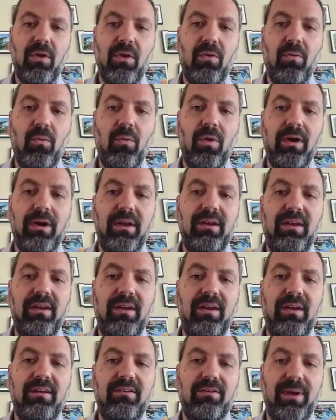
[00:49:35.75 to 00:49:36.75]
One
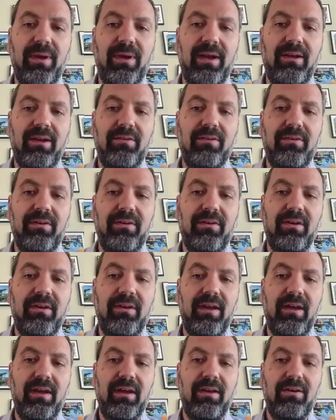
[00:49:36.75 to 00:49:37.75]
is around
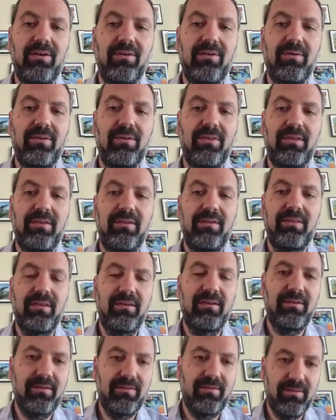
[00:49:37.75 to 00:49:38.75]
this
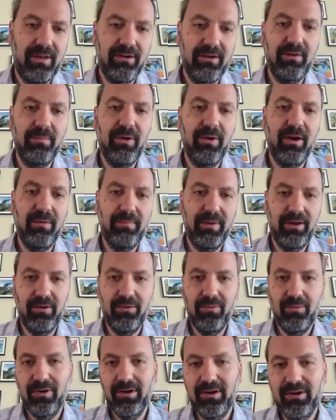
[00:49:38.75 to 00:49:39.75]

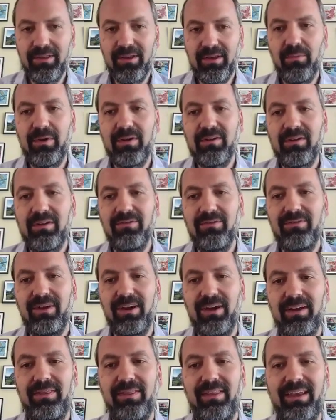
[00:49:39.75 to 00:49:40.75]
interdepartmental work, that once you've
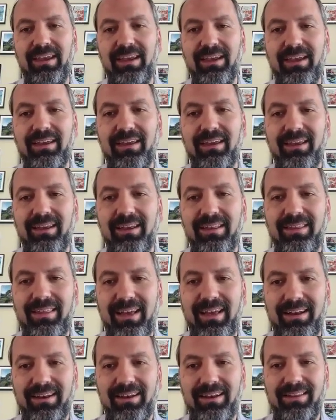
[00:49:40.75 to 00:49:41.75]
done
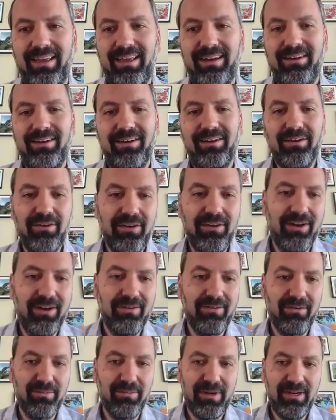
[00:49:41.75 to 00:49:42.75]
that
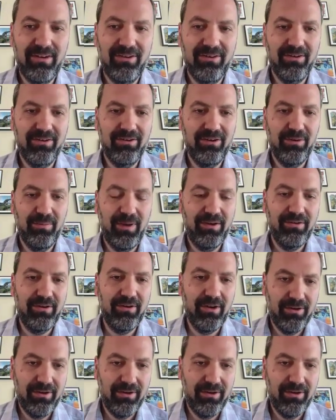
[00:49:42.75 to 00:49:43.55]
undercover research about